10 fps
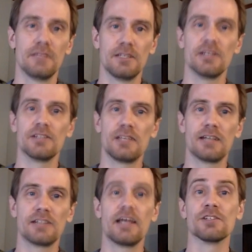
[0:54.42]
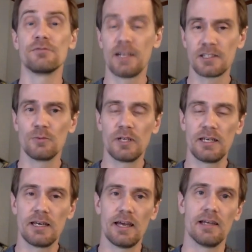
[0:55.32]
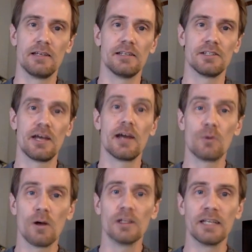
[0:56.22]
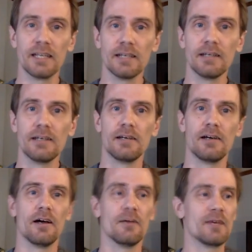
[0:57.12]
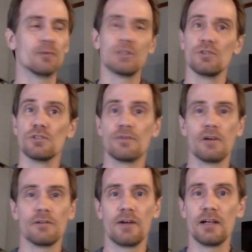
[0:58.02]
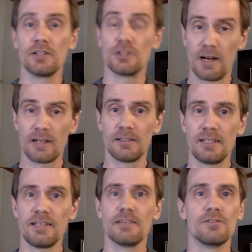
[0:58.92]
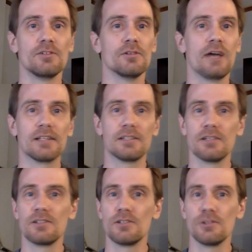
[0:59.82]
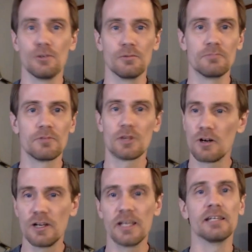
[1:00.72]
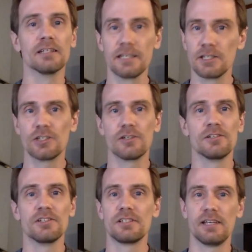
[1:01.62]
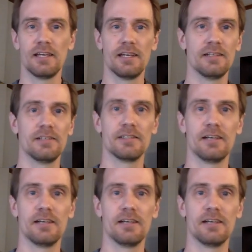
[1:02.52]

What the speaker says: does text as flexibly and as high quality. Being able to use font files directly gives you access to kerning and ligatures and